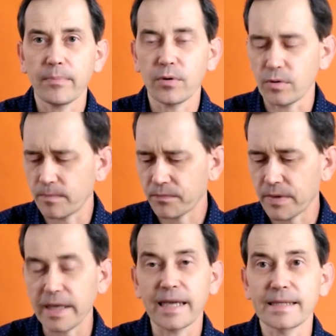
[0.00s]
apple
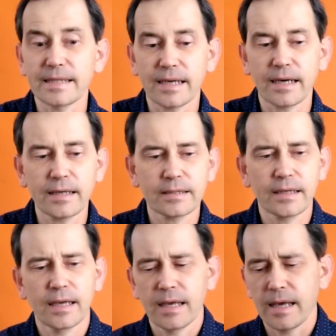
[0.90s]
inside
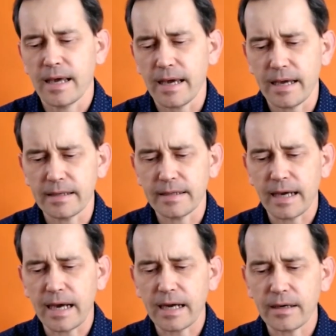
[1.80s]
and
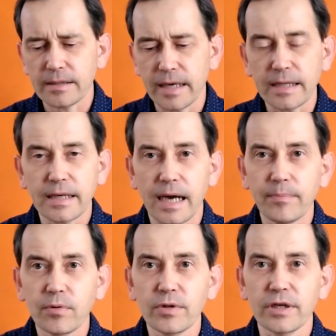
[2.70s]
the, uh, the other
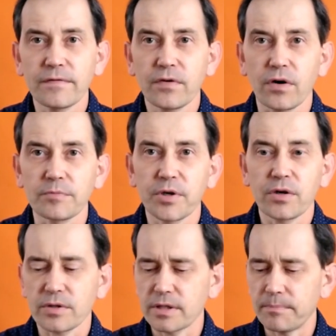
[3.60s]
apple in front,
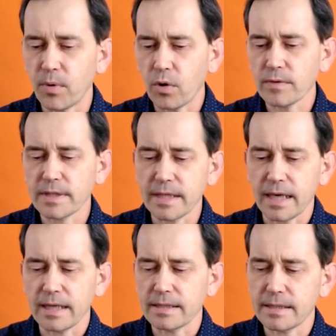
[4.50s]
because the both
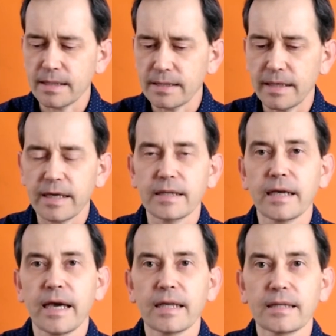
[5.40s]
sides, they
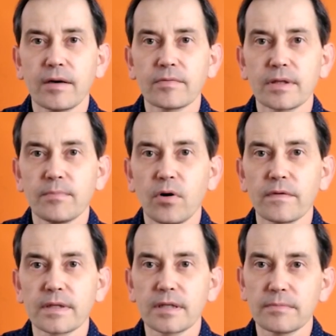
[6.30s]
had eight thousand
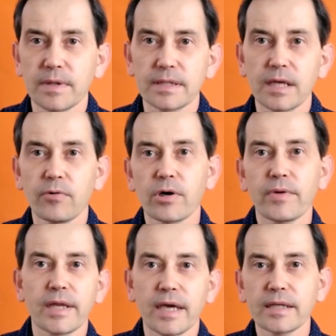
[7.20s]
bovies. It means they were
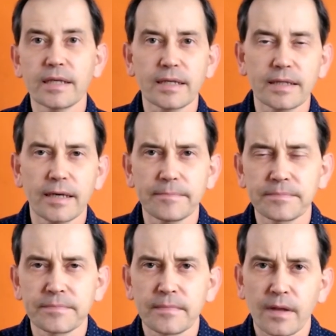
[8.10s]
radiating the
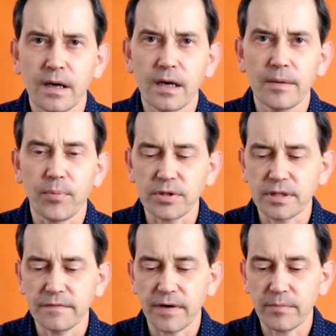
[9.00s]
uh,
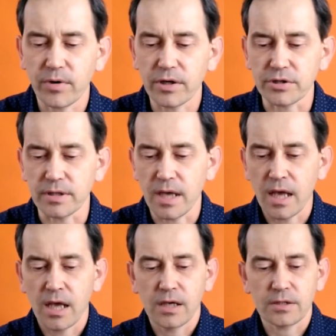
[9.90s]
positive vibration.
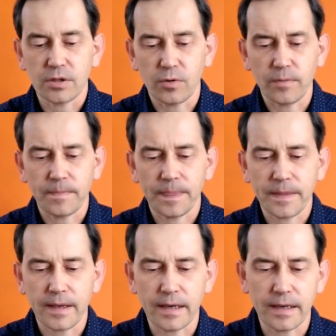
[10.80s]
So
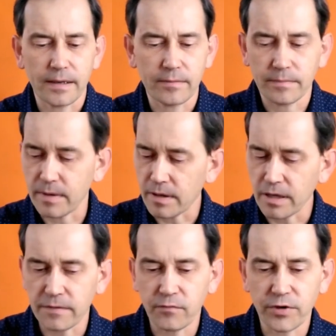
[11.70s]
uh,
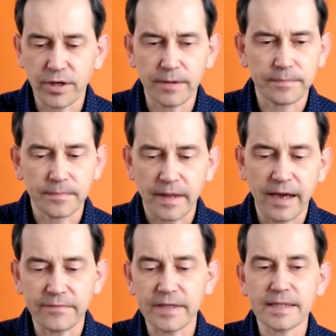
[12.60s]
if we
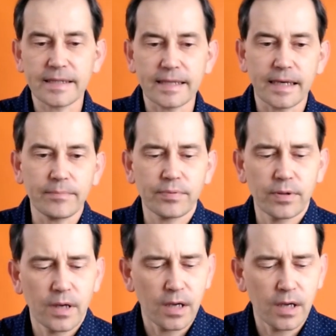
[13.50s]
have this setup,